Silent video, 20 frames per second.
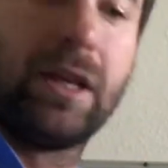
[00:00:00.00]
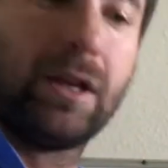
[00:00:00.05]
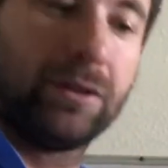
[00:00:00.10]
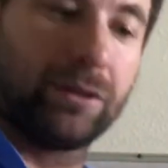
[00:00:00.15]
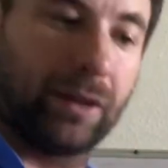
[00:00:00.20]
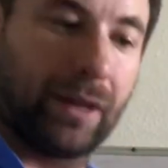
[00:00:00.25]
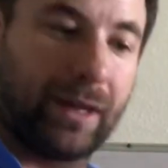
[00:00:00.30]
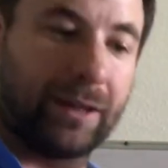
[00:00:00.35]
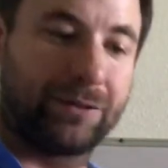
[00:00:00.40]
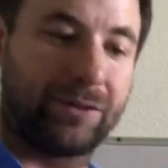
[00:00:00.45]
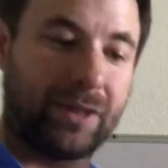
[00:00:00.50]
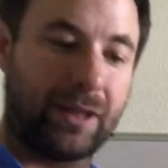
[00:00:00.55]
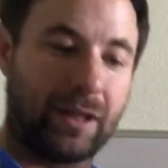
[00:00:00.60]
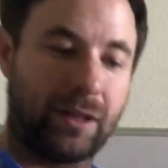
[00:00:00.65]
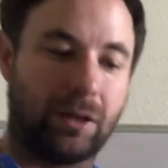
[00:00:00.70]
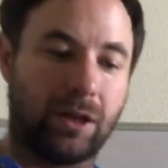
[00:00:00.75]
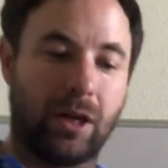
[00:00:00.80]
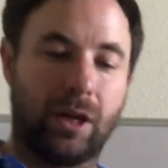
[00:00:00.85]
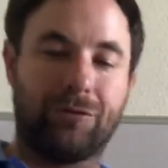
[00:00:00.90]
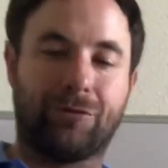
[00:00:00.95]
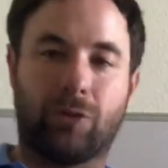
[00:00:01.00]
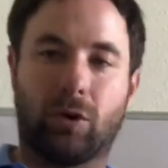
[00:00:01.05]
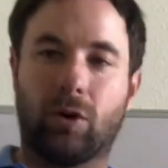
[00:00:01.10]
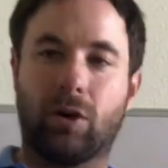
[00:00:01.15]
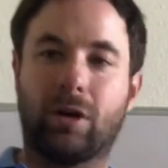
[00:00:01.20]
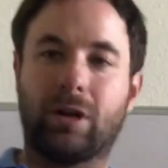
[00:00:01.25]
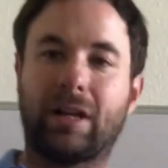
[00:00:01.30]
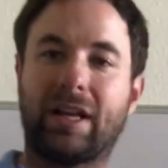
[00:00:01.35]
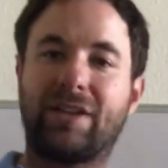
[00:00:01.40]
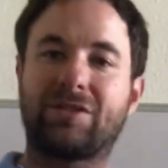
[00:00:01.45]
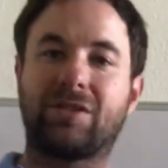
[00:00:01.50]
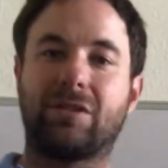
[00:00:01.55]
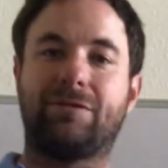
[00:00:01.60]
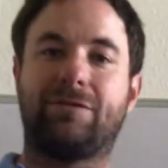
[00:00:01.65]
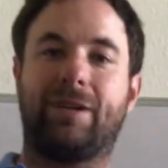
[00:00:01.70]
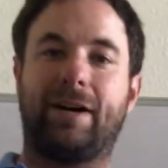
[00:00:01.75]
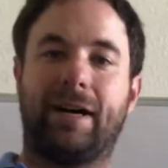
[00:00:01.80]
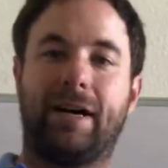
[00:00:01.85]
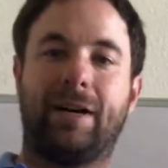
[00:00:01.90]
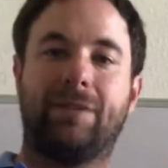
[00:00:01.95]
So that's it for lesson
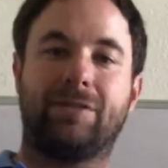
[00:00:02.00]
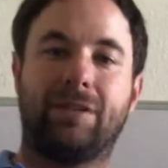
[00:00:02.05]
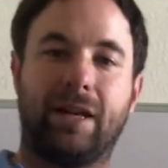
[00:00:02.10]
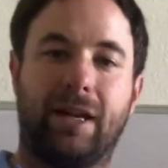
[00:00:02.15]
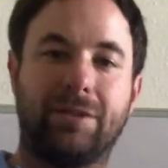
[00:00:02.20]
5.